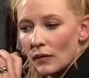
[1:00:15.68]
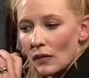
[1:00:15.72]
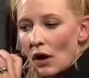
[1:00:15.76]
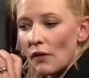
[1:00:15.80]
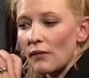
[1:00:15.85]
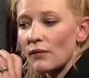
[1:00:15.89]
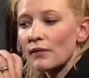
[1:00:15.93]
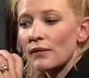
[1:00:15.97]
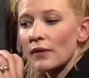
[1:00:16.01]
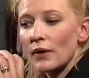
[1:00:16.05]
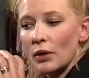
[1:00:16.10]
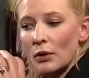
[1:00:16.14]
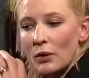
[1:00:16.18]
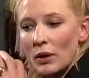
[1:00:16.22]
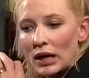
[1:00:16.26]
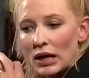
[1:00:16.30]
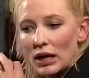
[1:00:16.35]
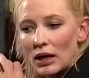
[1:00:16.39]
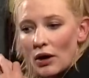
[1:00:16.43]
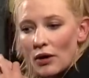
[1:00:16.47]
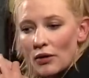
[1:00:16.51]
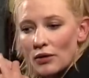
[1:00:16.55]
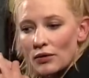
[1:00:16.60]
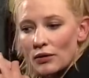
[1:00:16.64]
often felt quite
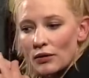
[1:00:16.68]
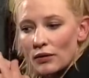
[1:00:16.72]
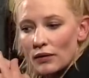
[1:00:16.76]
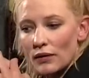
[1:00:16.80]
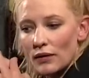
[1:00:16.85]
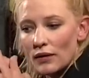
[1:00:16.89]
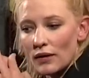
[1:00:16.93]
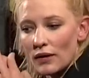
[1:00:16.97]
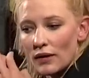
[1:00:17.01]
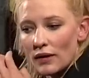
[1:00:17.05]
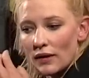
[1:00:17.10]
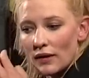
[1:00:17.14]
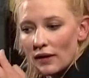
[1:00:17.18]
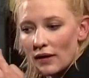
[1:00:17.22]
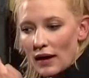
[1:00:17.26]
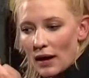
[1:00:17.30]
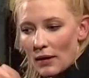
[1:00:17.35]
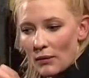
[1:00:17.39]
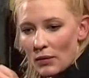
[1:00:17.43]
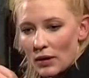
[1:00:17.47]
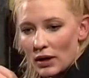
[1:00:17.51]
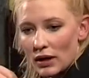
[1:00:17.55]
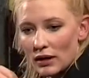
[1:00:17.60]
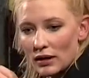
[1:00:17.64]
alone on
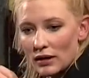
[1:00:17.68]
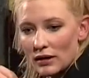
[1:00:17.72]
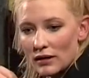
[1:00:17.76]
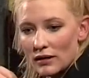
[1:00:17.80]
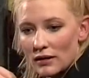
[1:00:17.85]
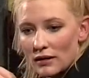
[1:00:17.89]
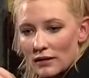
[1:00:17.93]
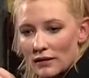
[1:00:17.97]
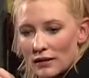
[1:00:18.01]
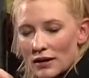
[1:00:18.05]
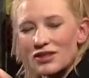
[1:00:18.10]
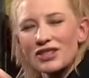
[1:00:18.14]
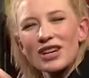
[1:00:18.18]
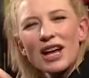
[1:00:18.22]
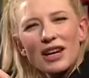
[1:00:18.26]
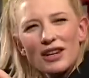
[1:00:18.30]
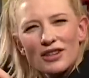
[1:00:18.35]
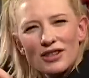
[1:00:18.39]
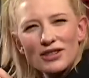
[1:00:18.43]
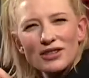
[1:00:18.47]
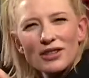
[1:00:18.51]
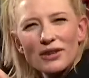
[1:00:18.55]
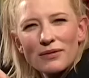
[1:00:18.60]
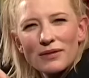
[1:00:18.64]
that one. The
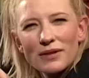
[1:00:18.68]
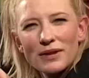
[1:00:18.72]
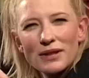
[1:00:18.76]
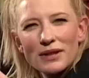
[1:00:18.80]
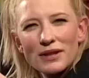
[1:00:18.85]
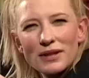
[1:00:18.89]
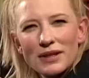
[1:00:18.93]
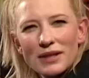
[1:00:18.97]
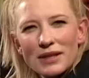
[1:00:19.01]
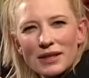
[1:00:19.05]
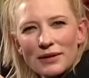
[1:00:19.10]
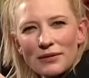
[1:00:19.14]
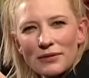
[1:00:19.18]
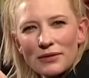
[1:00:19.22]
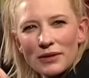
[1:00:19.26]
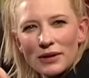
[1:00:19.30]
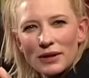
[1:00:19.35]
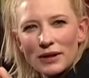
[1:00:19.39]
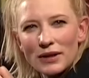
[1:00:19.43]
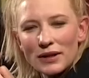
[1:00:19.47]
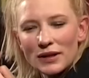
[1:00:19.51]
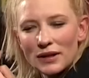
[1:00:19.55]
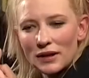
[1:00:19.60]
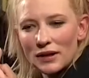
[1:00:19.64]
challenge is often
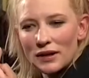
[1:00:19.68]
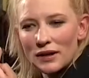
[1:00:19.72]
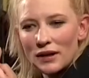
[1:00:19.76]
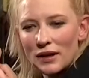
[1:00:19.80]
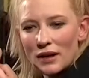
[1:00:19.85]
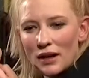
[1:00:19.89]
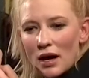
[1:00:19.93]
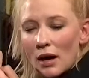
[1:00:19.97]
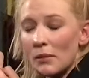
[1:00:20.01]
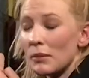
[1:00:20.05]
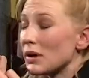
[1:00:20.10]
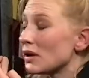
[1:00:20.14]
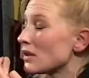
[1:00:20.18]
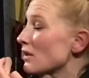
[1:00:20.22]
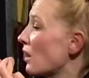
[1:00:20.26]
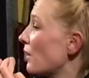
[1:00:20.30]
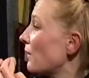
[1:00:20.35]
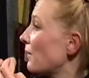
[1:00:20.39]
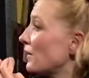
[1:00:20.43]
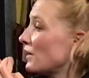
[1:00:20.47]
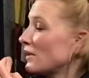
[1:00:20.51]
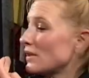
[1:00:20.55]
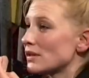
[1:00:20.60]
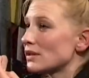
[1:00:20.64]
different. I mean,
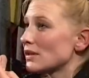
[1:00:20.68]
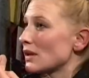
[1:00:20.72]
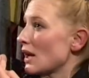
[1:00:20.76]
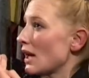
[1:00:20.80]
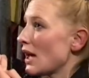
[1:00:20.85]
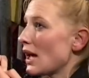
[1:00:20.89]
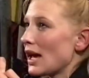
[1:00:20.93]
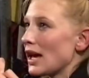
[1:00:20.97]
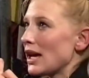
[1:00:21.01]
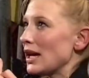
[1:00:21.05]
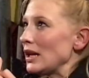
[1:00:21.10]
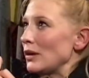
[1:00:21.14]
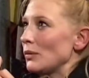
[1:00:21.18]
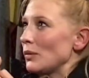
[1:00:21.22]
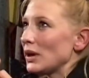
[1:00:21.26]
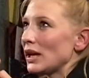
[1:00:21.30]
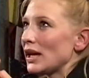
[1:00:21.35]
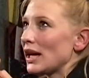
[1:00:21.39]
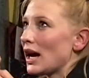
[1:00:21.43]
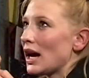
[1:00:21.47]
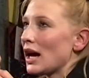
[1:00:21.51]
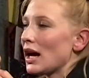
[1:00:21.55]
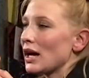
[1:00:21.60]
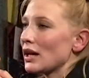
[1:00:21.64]
often it's
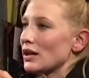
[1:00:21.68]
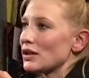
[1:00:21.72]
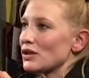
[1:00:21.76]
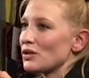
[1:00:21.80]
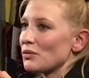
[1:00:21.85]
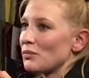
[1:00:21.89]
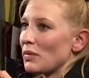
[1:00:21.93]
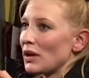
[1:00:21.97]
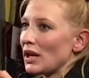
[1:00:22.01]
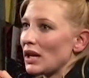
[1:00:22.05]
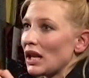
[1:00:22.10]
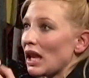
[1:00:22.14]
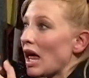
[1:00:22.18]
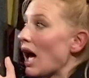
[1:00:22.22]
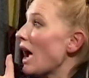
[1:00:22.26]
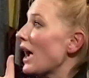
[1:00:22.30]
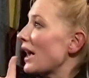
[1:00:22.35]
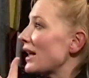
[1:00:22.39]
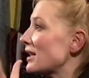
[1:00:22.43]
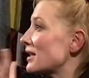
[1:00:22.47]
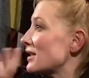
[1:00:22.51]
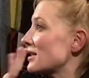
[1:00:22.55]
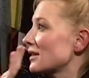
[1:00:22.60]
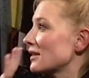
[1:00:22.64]
equally hard to be
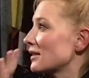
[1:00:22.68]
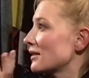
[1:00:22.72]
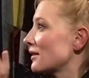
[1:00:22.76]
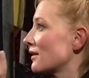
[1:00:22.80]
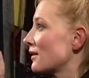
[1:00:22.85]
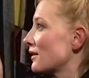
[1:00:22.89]
light.